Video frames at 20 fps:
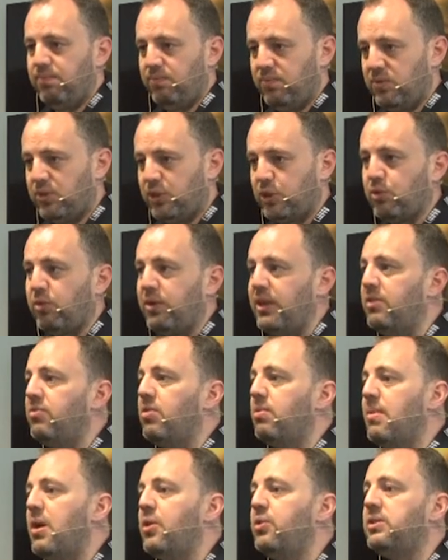screen
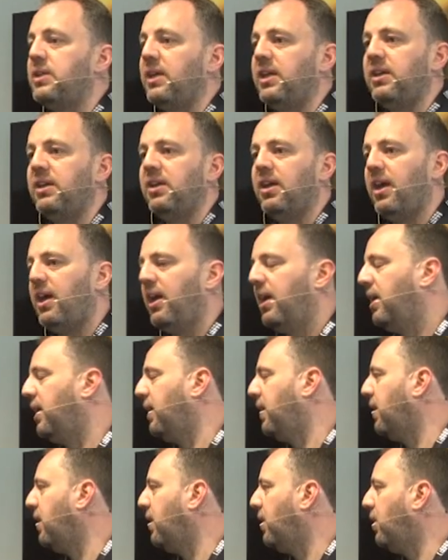remoting
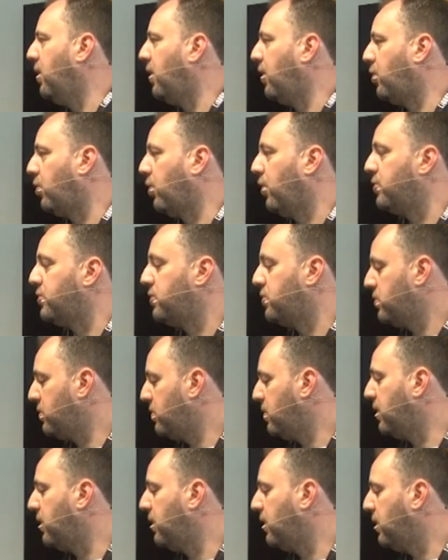across
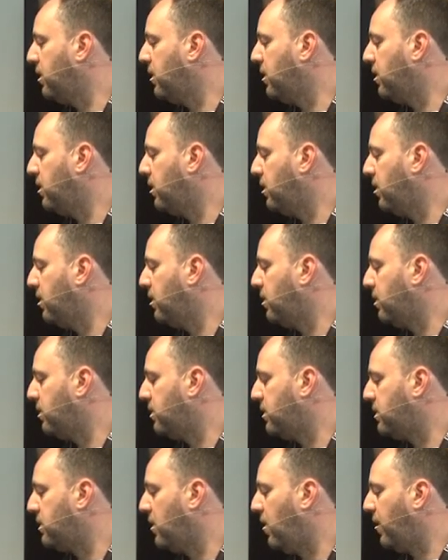the
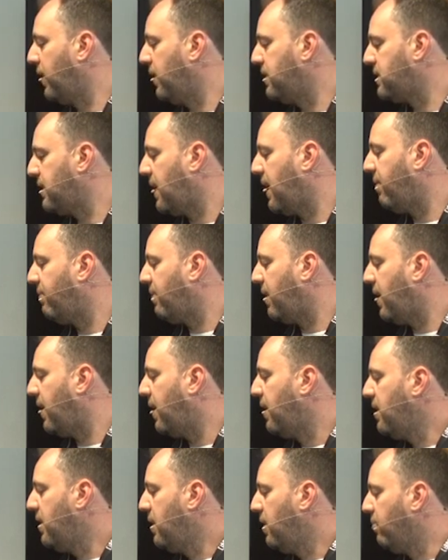target is to have that
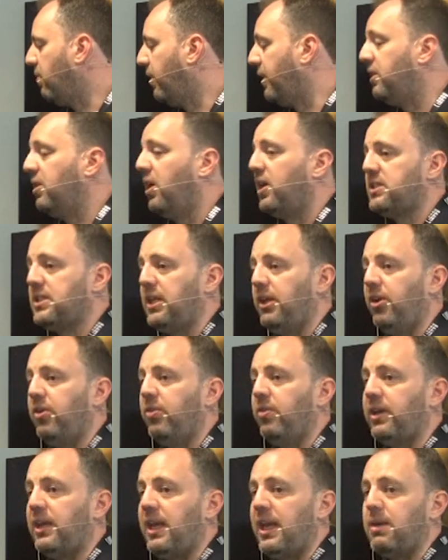running nicely under
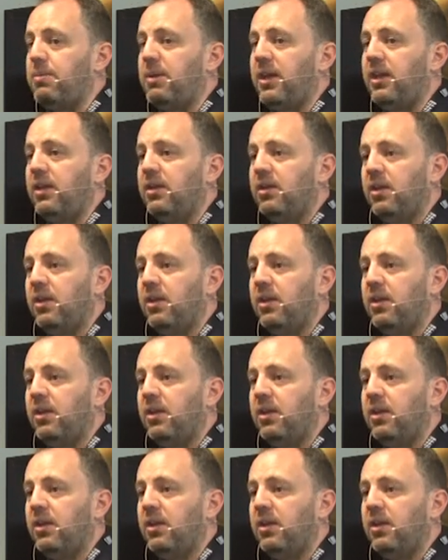a gigabit,